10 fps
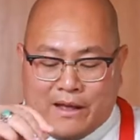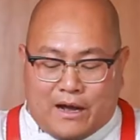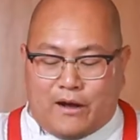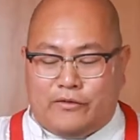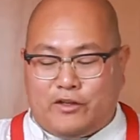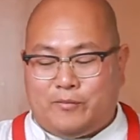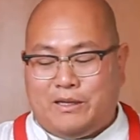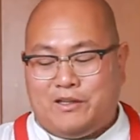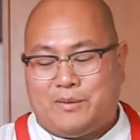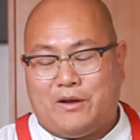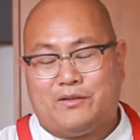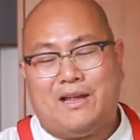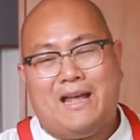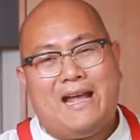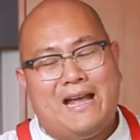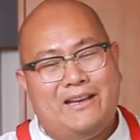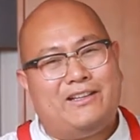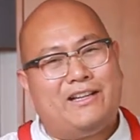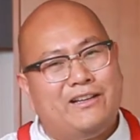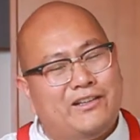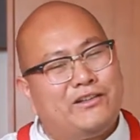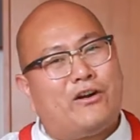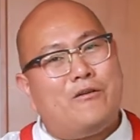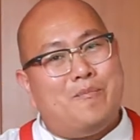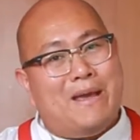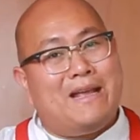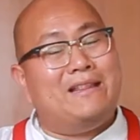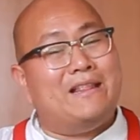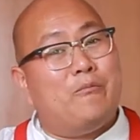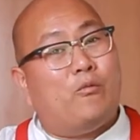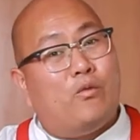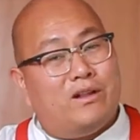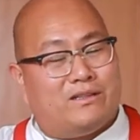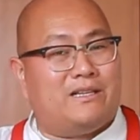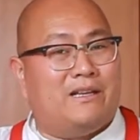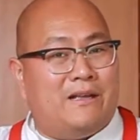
of those bean sprouts, and it's going to start making them wilt.